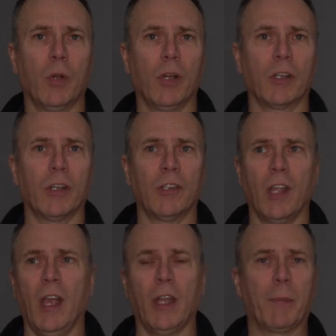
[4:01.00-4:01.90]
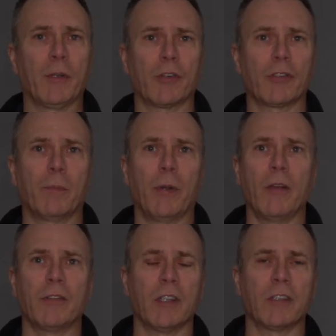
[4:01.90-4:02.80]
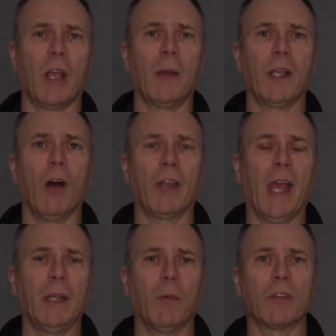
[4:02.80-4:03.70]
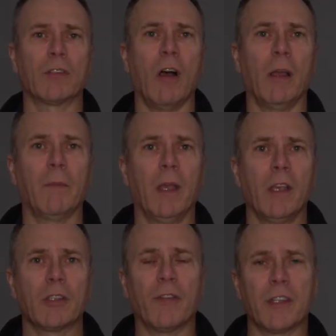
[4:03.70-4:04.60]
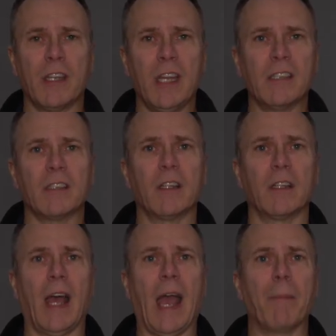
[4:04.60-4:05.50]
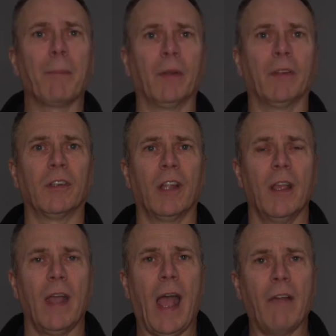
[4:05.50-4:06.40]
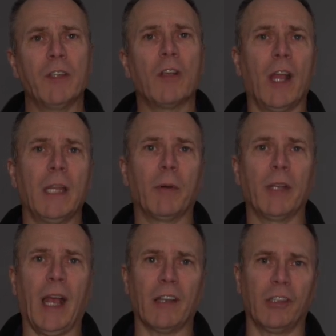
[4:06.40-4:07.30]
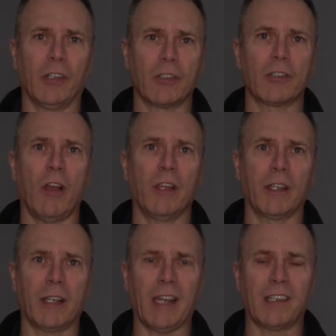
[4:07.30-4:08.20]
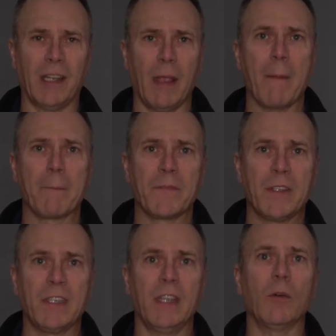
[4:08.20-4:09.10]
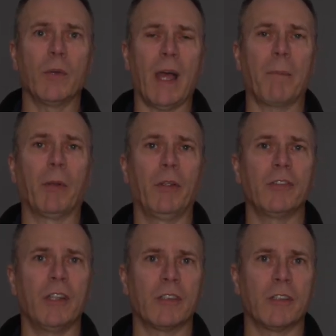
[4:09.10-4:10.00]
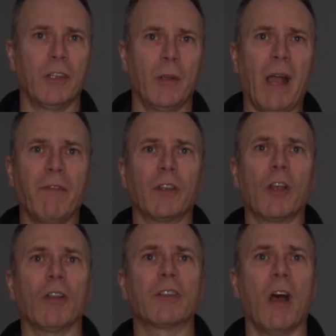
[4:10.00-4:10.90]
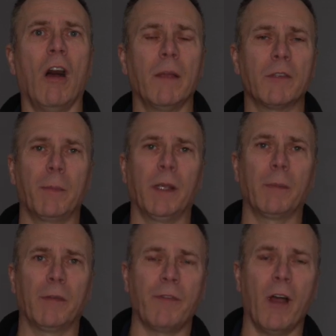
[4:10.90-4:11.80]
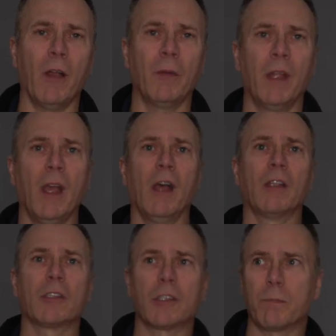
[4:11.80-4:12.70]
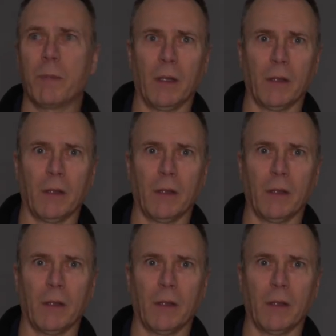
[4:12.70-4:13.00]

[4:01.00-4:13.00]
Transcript: workers and a production process going on at any one time. So if there's an incident that happens, have you got anybody actually on site that could actually deal with that pollution incident? You haven't got time to pick up a phone, speak